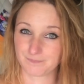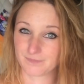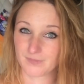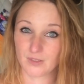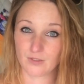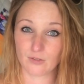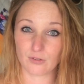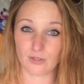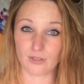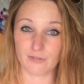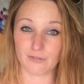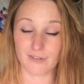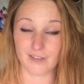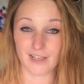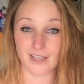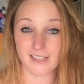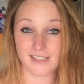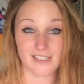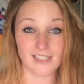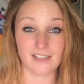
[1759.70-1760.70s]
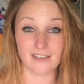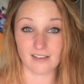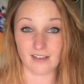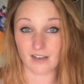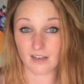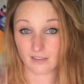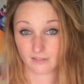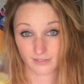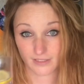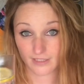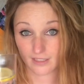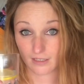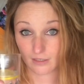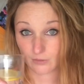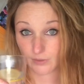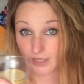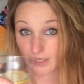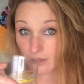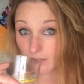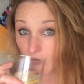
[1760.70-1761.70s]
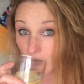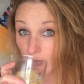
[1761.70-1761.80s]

not going to forget it in a hurry, are we?